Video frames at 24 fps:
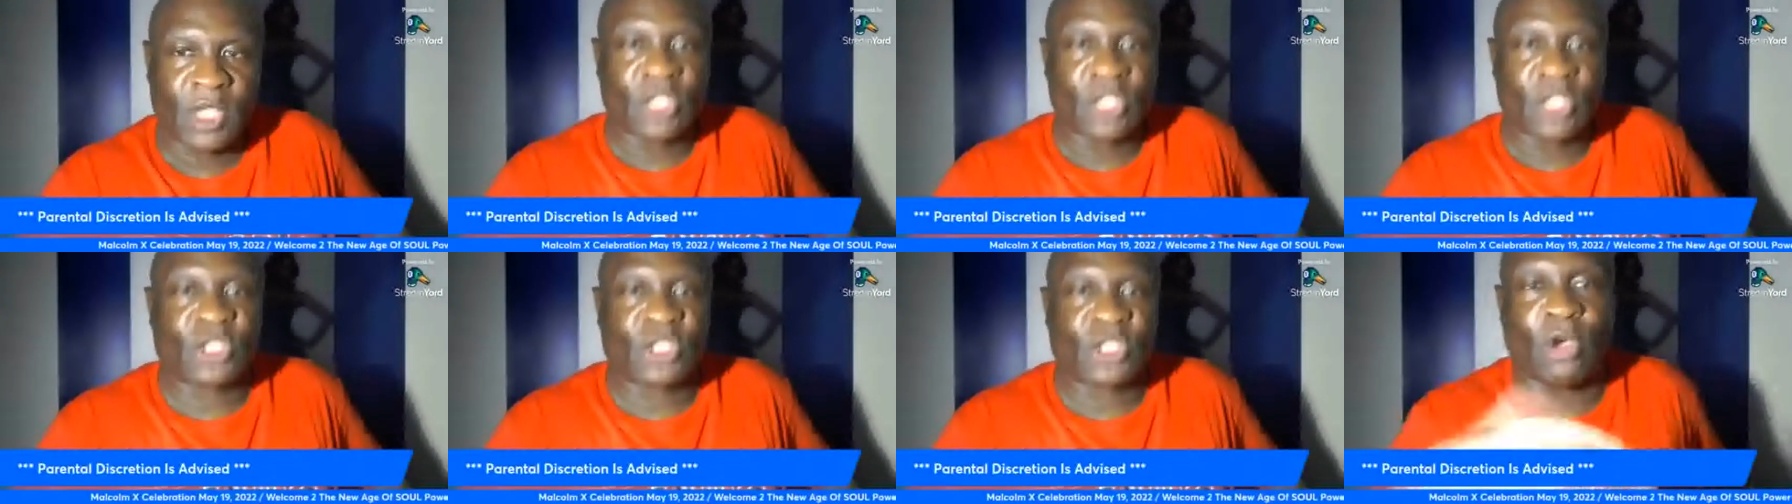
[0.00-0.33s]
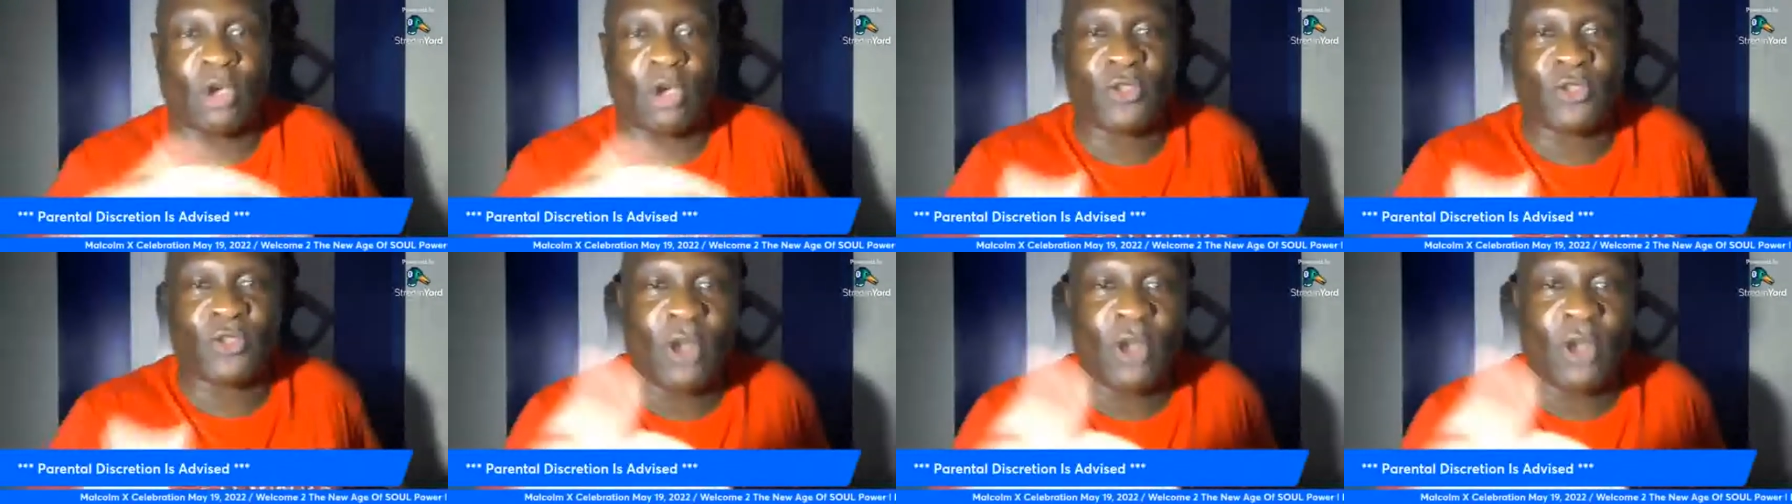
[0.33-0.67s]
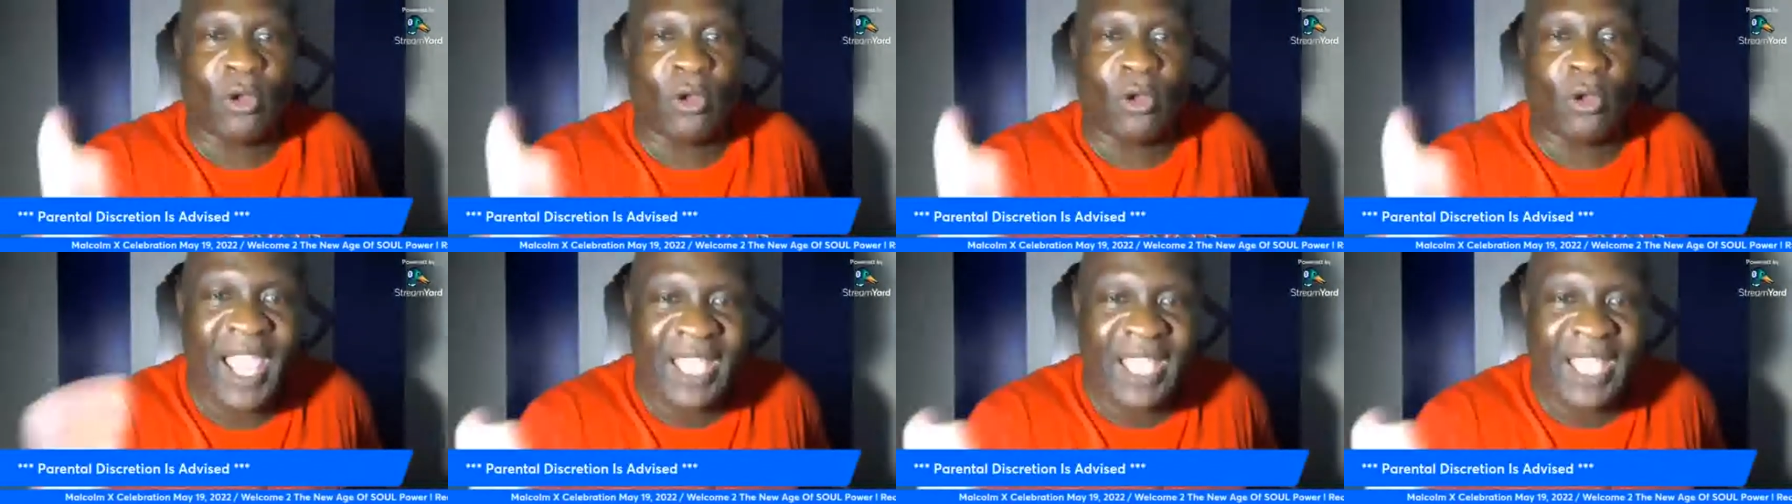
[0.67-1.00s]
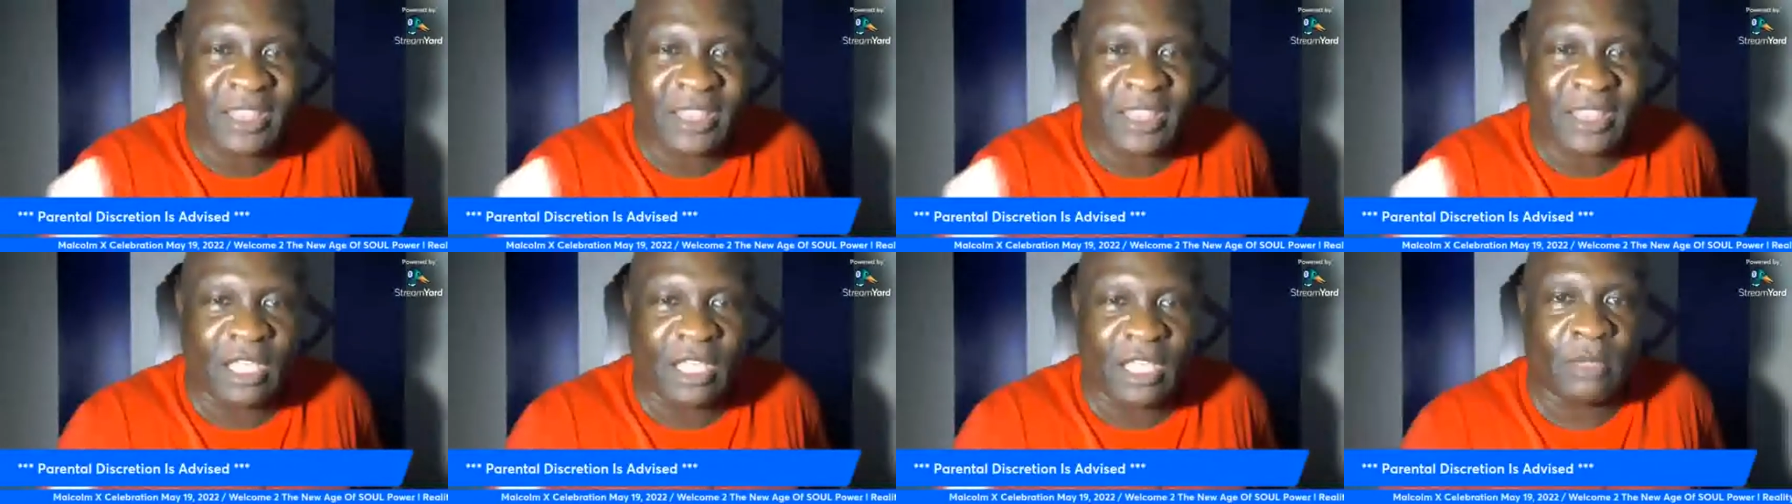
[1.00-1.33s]
So if you don't
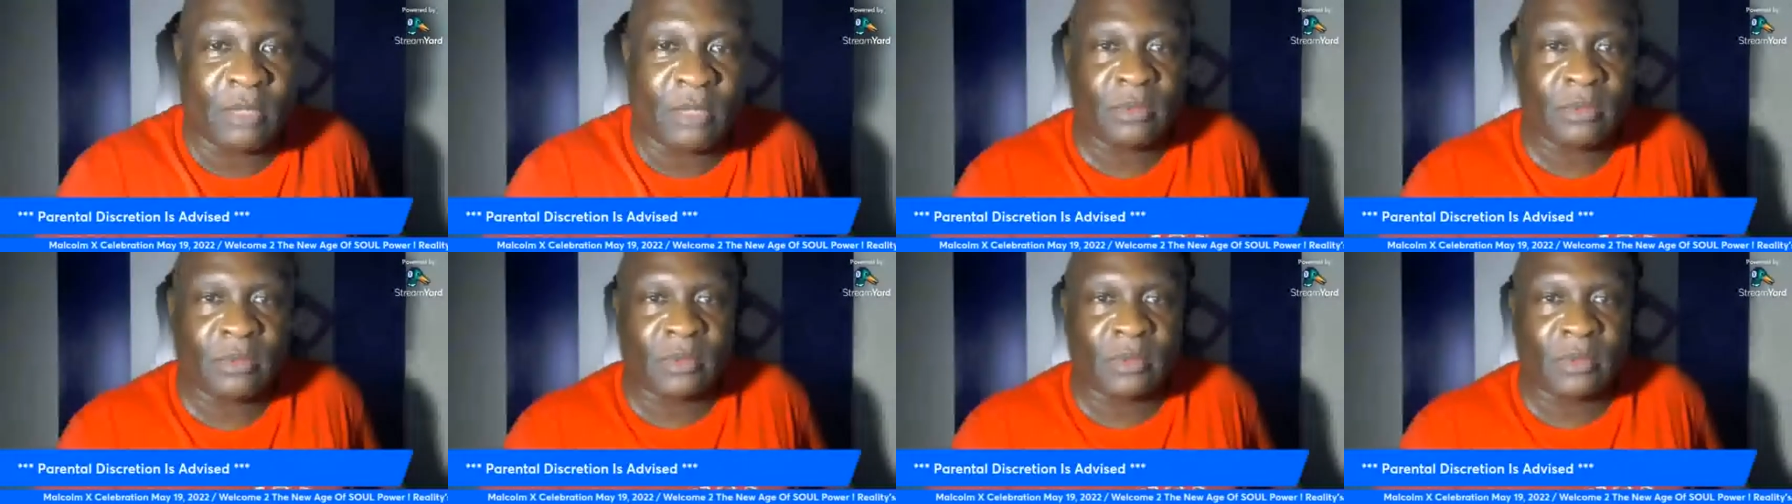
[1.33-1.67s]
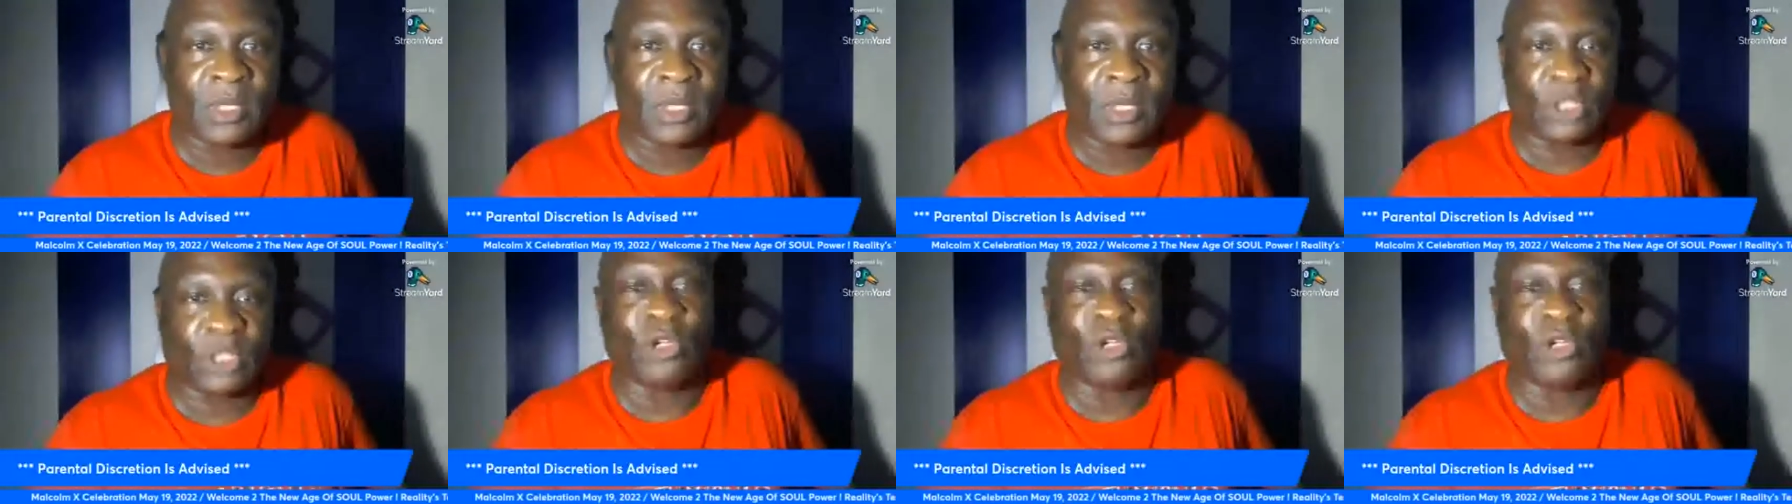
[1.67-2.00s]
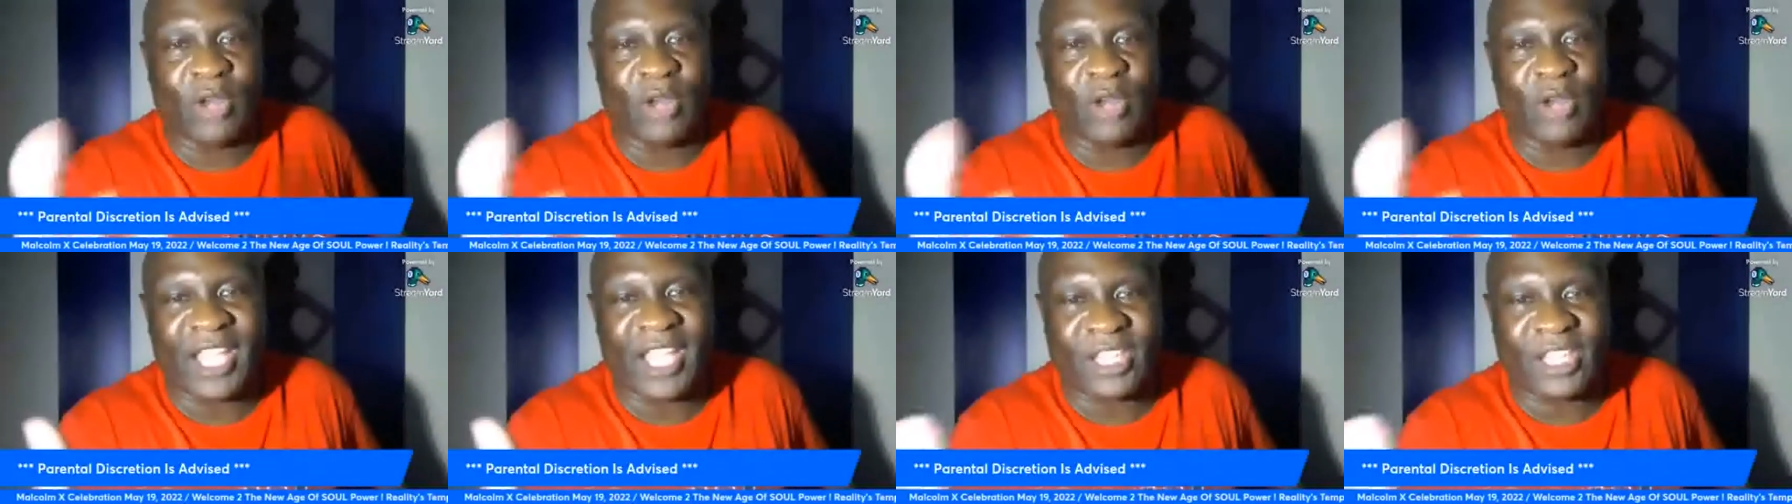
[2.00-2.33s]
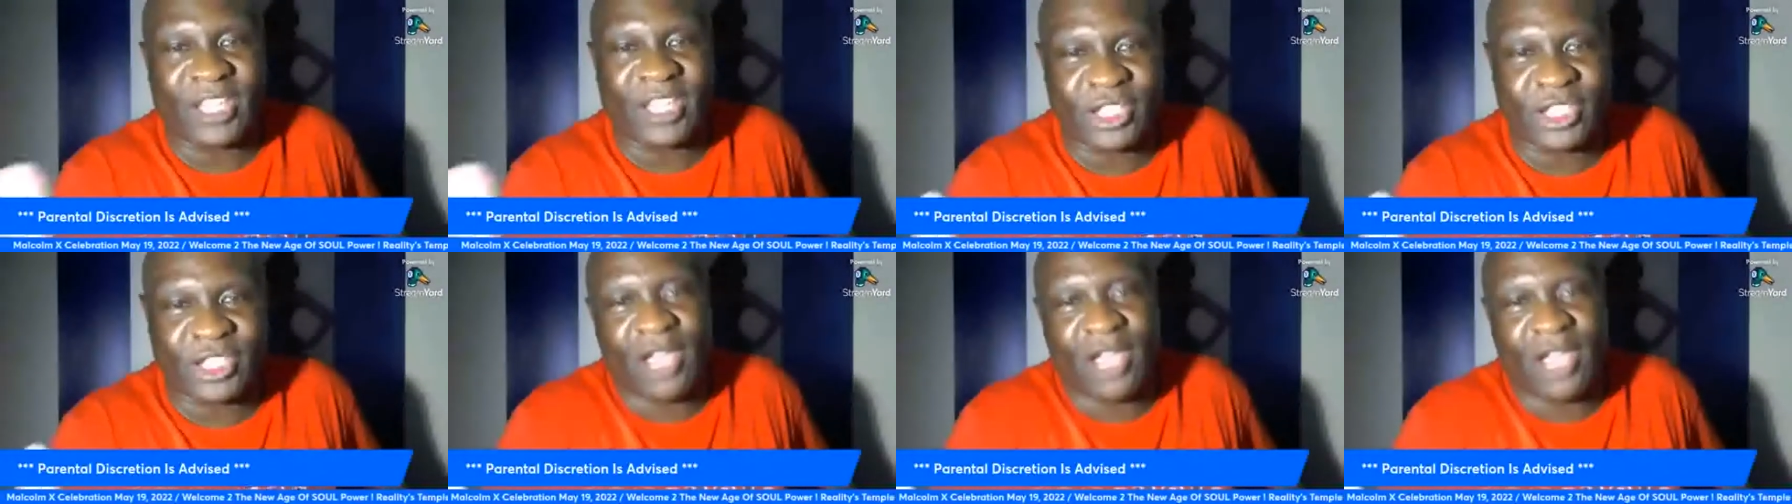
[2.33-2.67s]
like them, you don't like
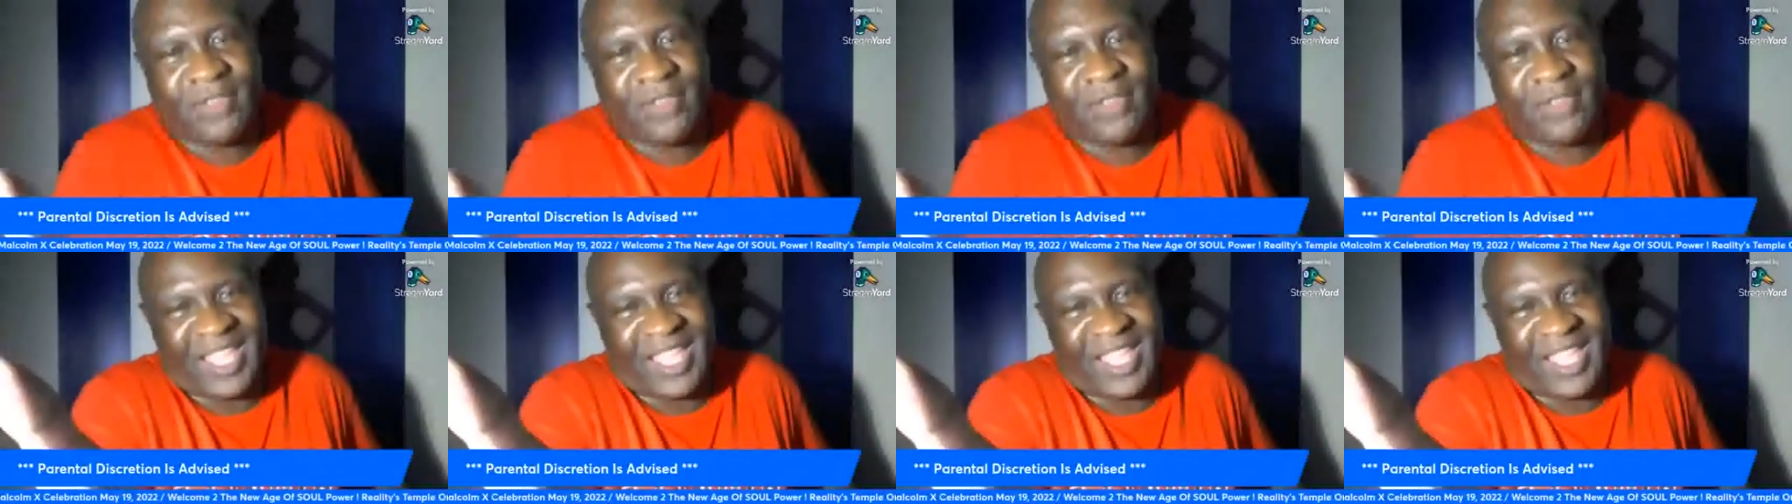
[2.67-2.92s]
yourself.